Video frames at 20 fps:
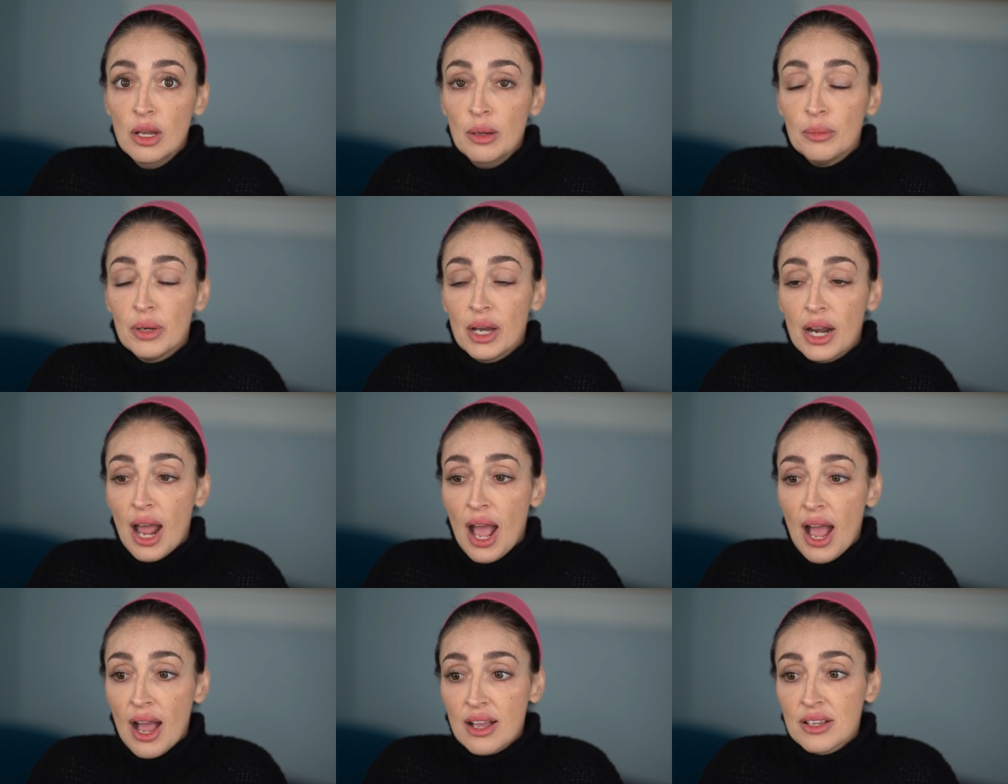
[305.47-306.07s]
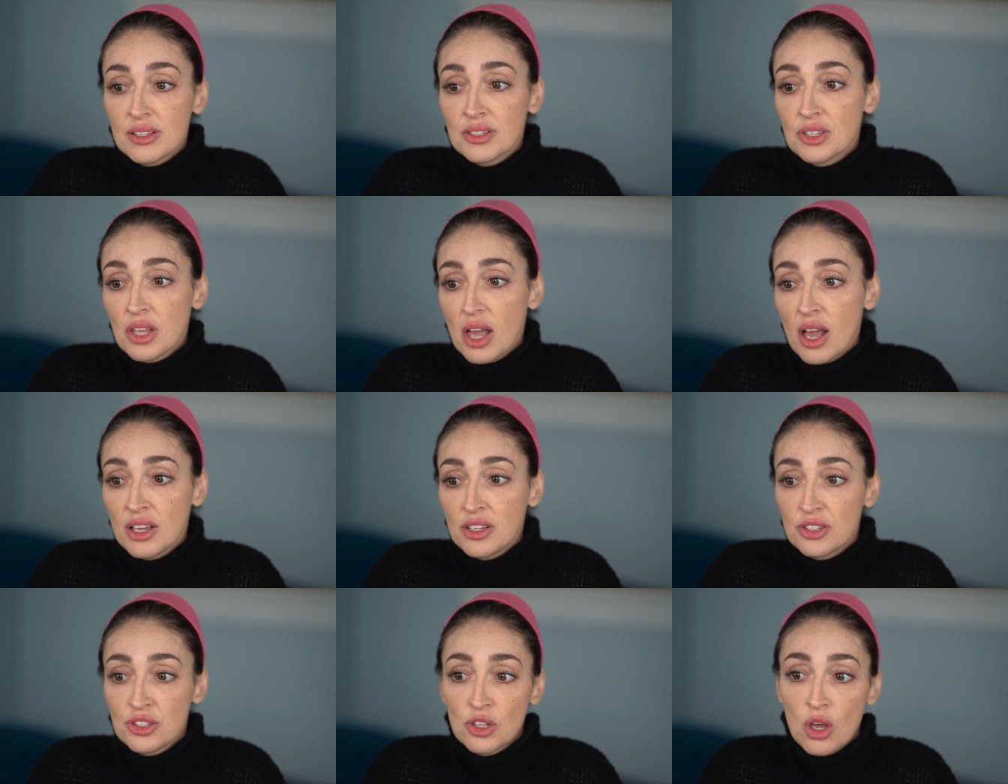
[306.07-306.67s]
but as
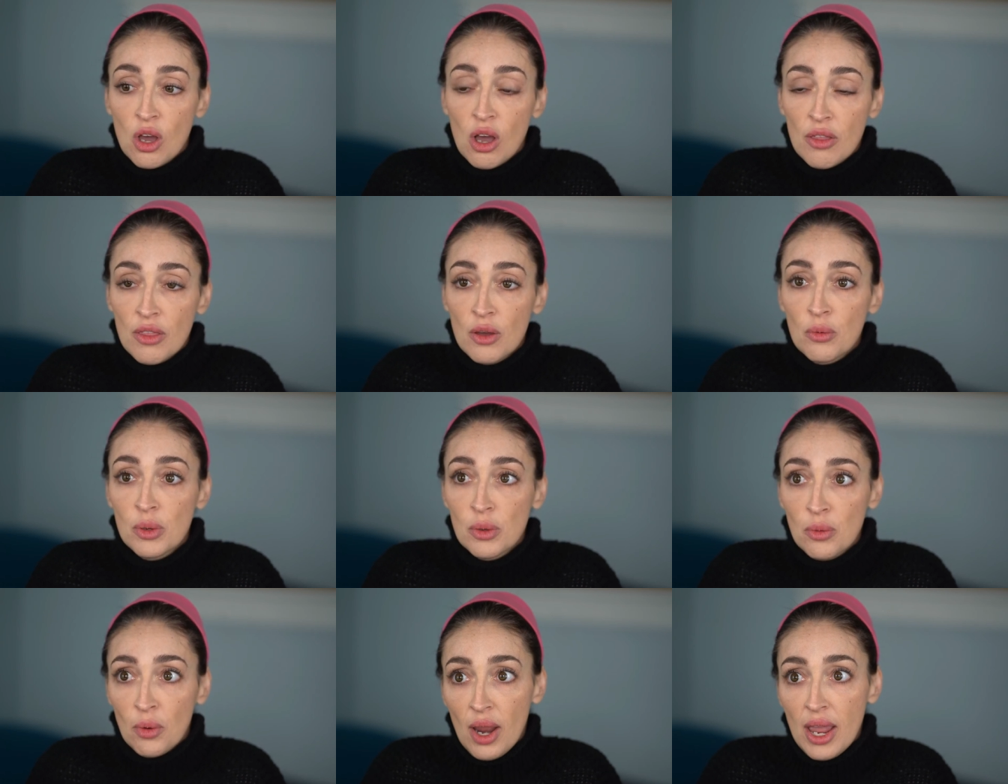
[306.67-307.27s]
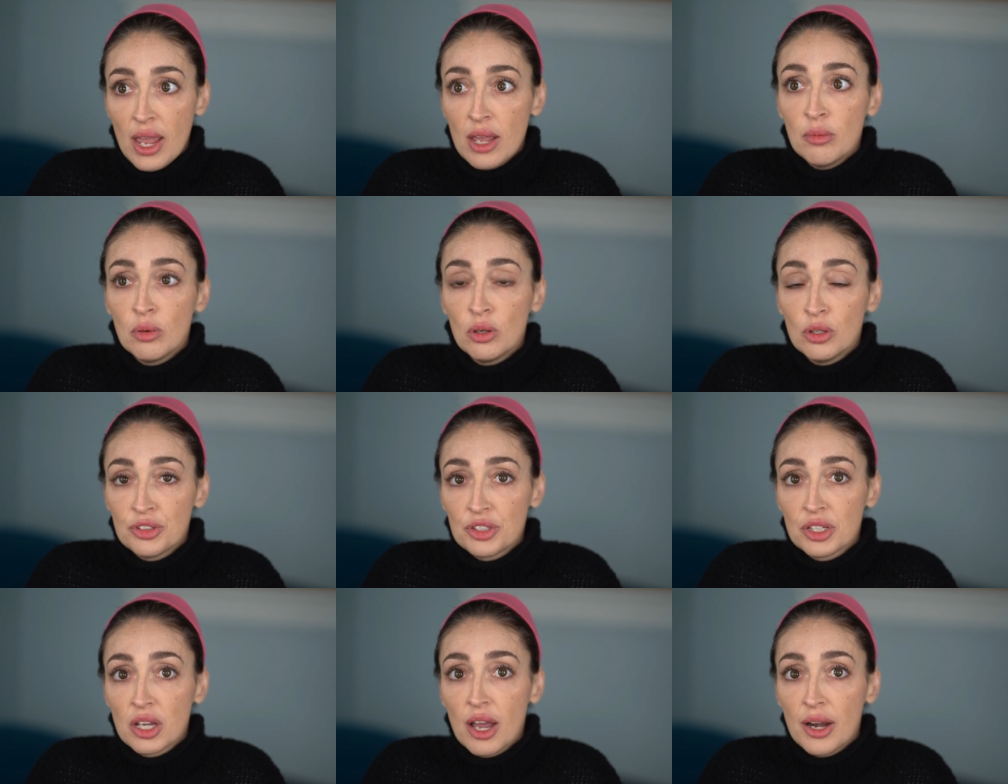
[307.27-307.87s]
i saw that we were
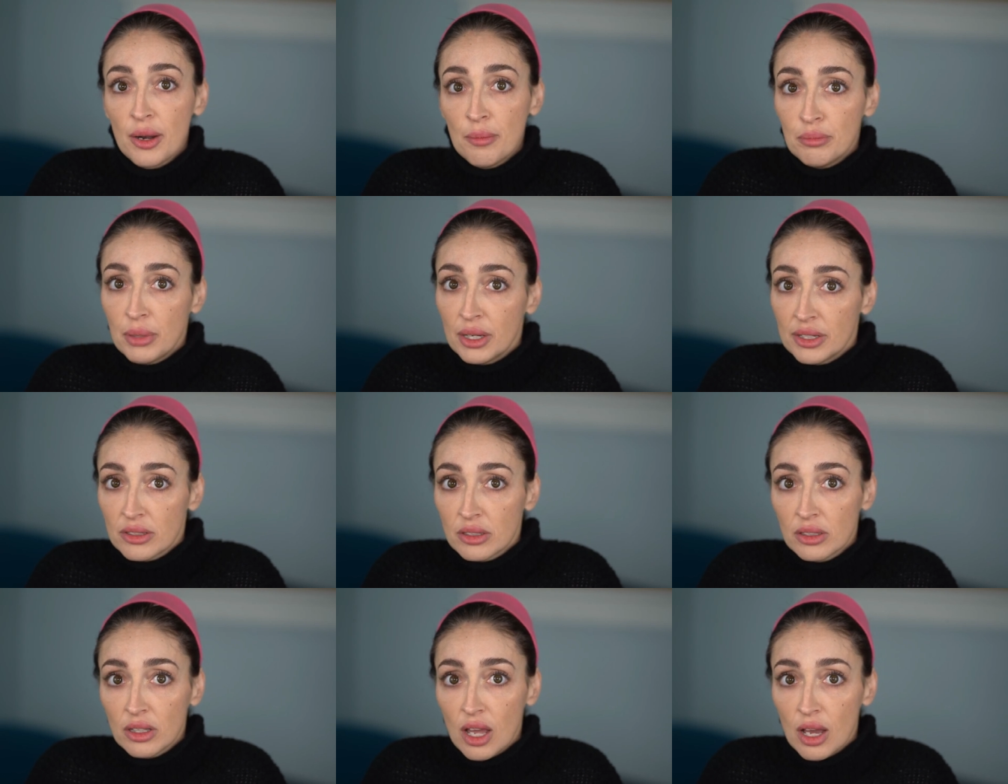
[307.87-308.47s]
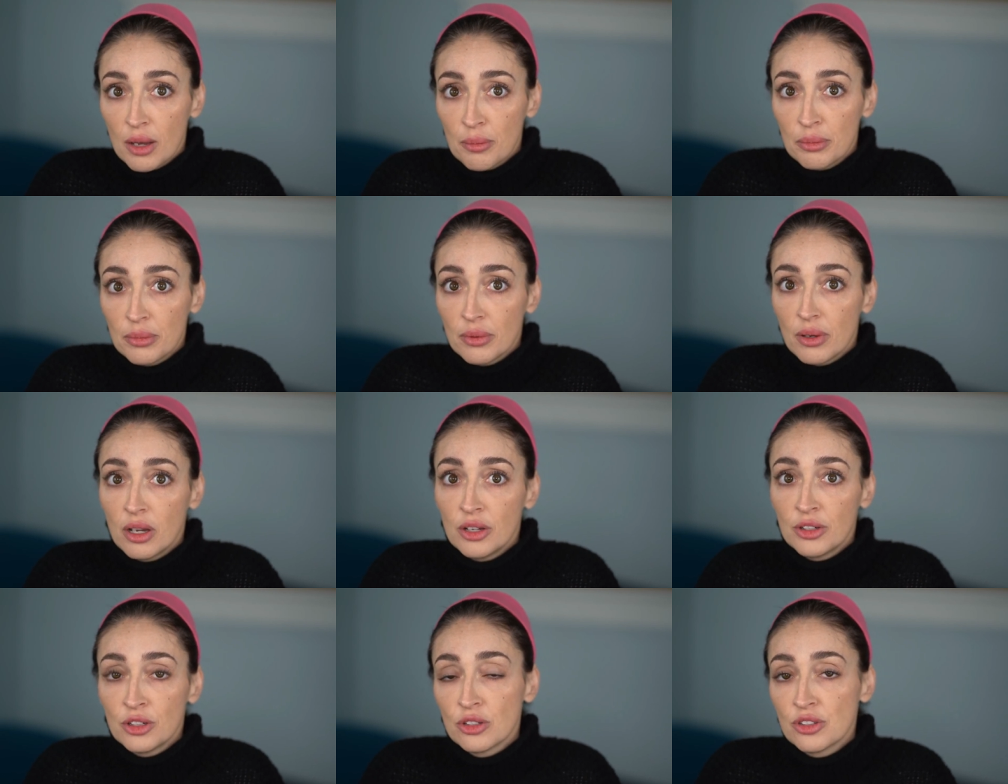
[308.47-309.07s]
able to kind of bundle up
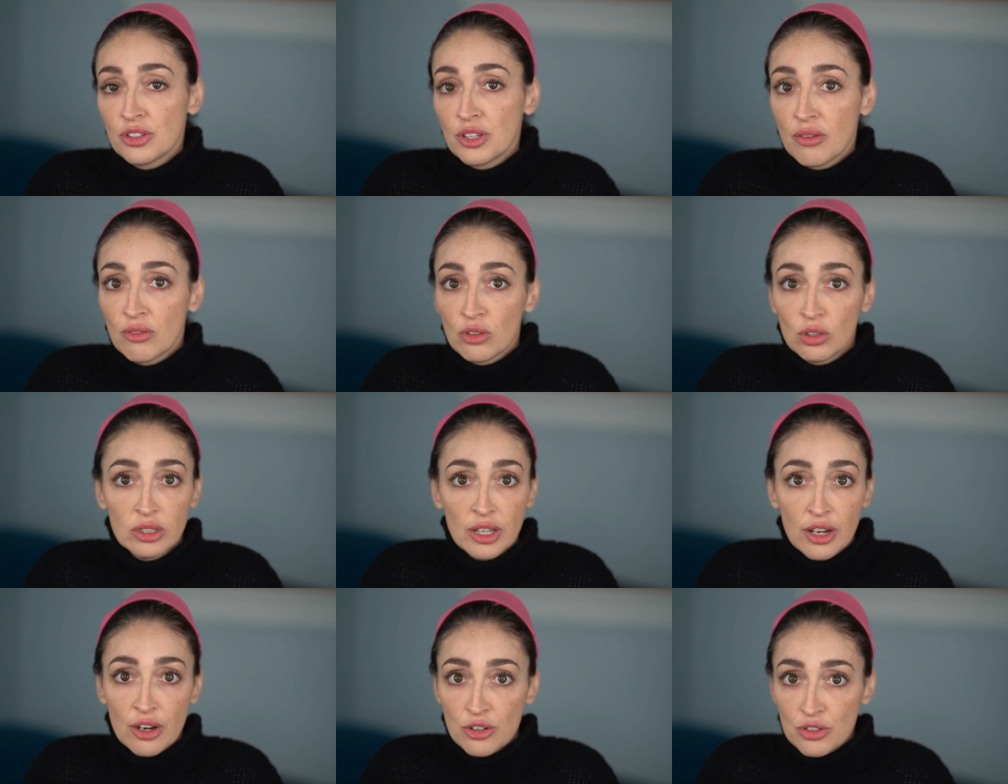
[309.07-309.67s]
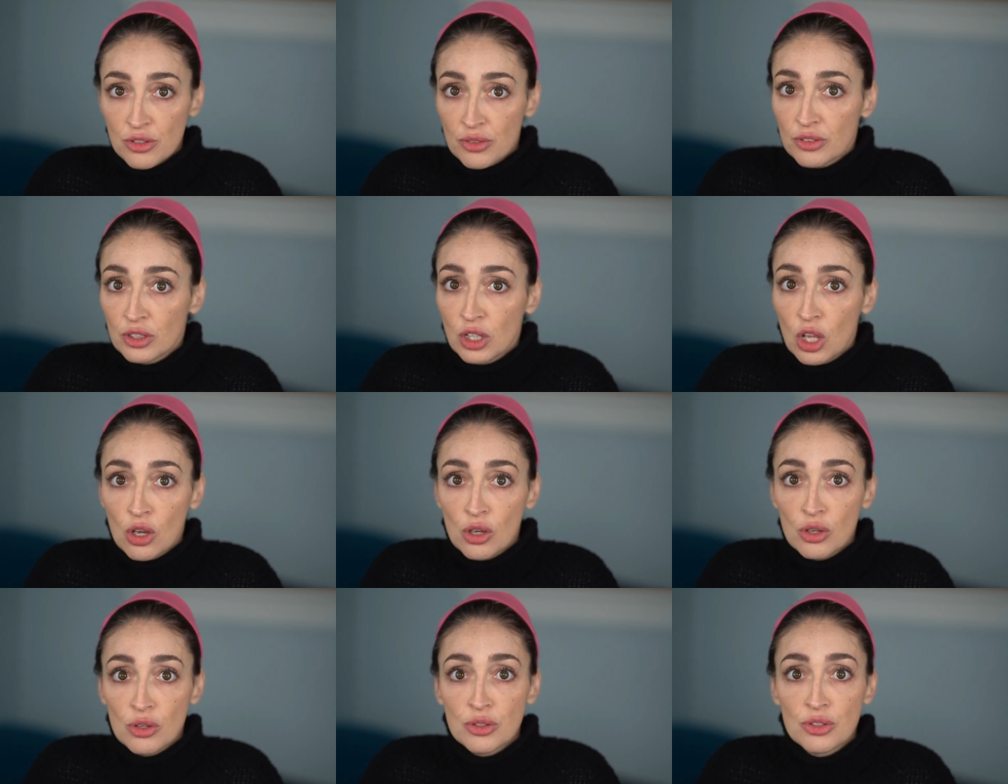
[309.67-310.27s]
under several layers of
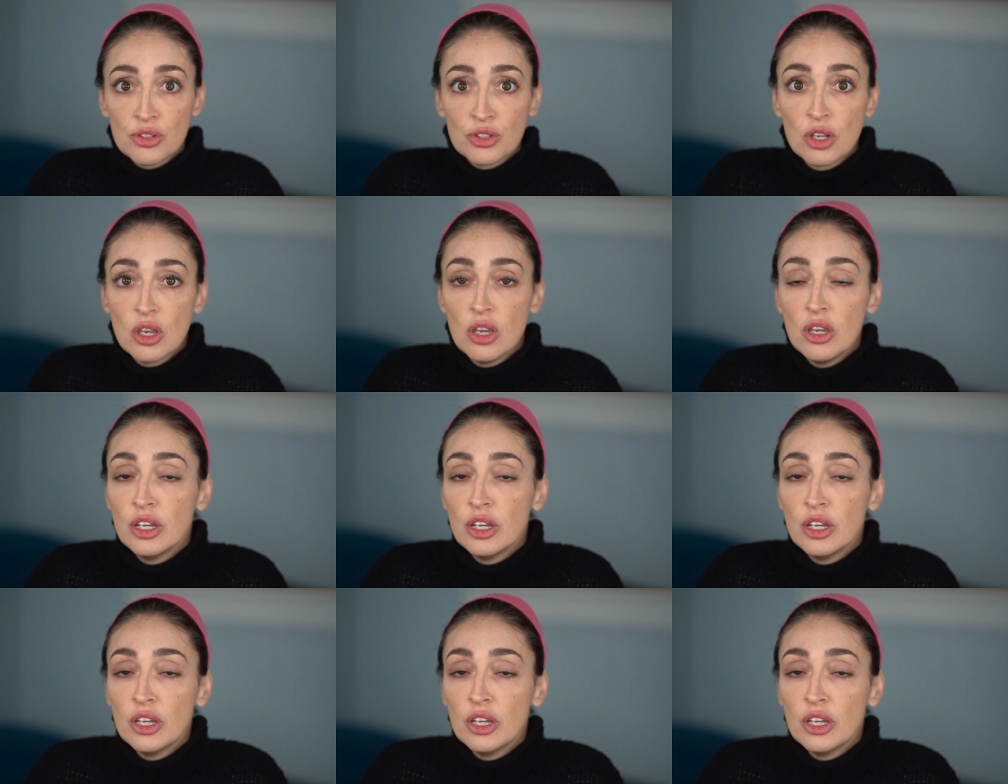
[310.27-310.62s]
clothes